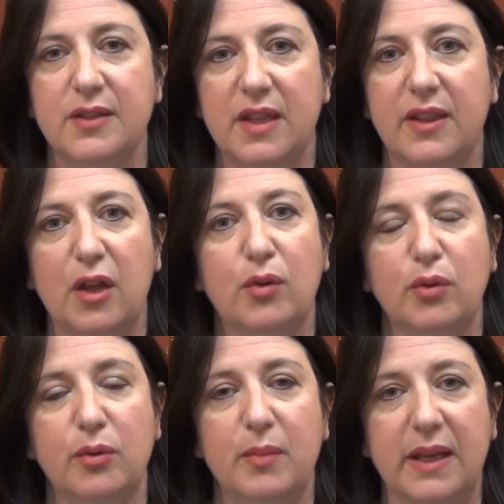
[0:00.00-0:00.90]
So that
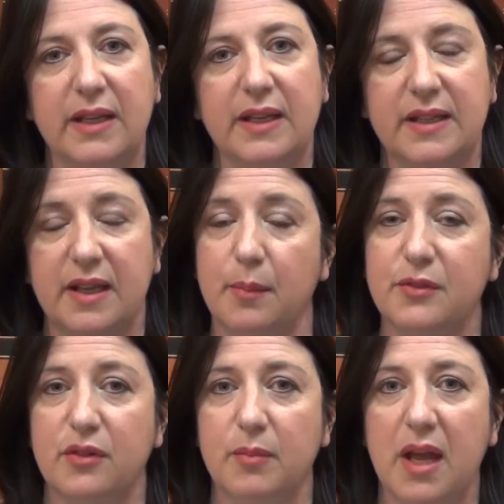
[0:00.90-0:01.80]
could mean it
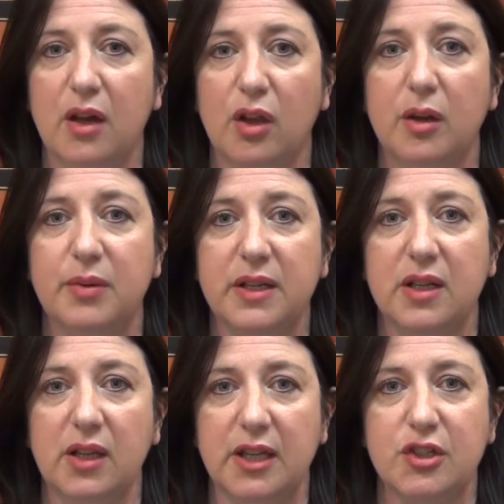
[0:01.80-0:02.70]
comes from our library
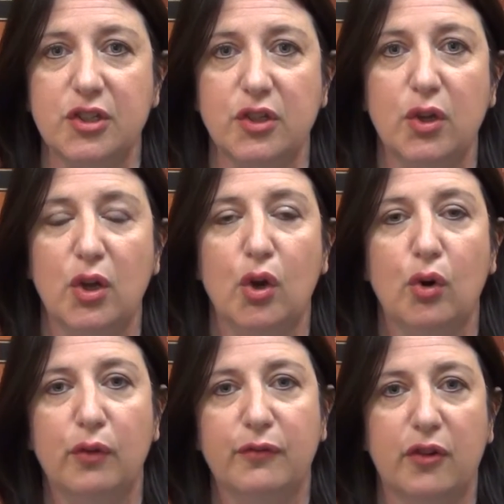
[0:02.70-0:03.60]
collection
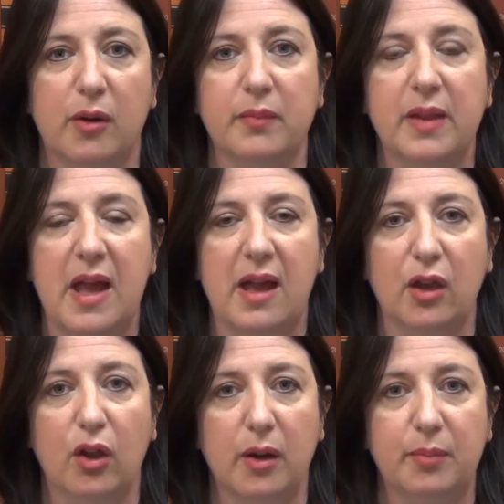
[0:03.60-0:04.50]
or from
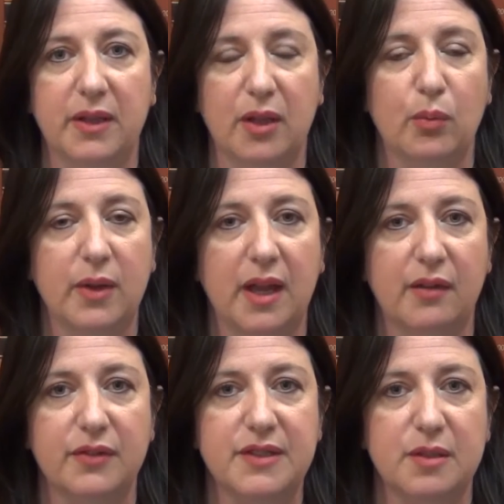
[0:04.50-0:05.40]
a library that we
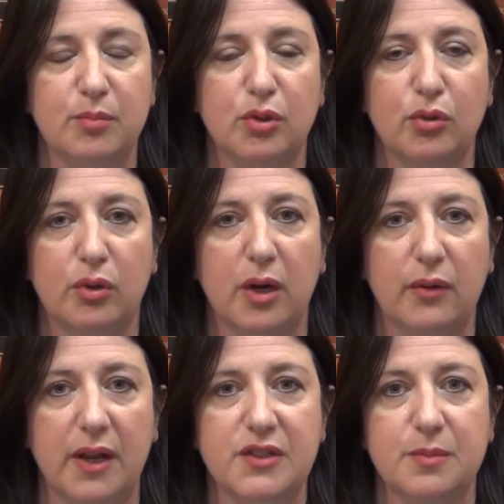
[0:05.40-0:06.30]
have reciprocal
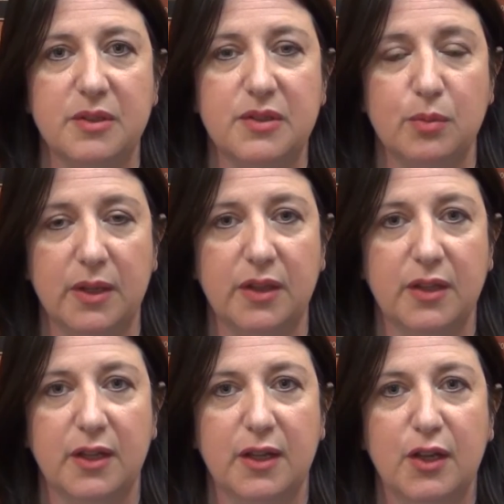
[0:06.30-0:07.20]
arrangements with.
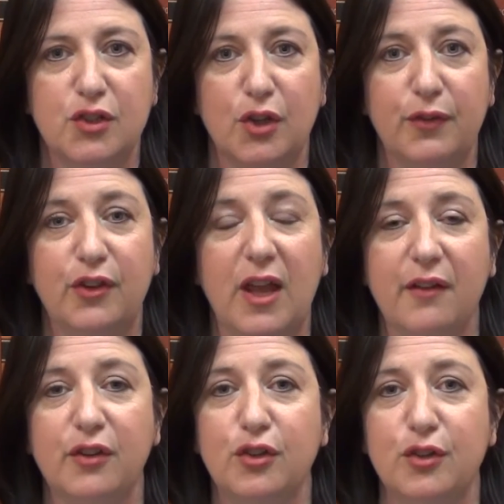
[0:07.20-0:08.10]
So if you
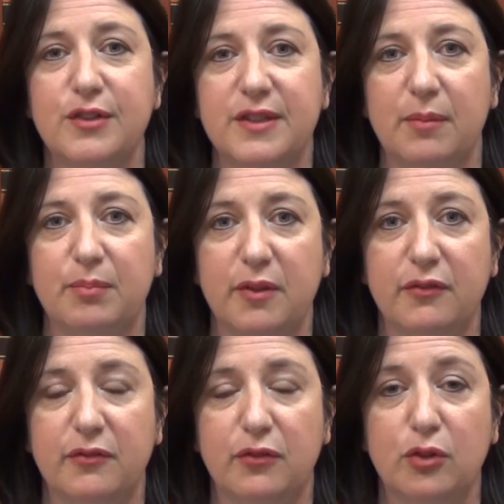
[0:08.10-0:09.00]
haven't used that
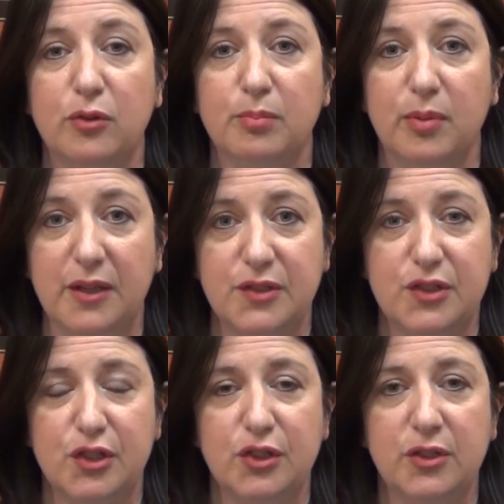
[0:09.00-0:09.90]
before,
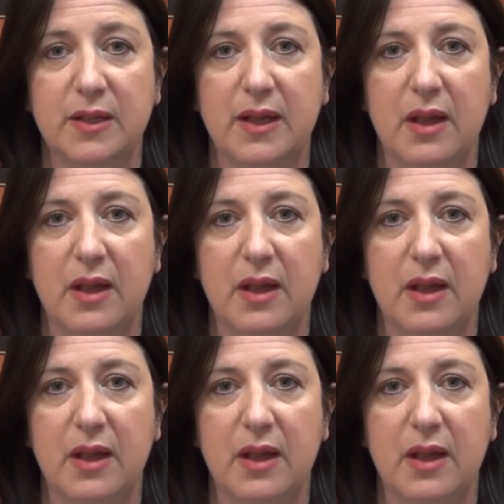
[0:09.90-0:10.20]
please do.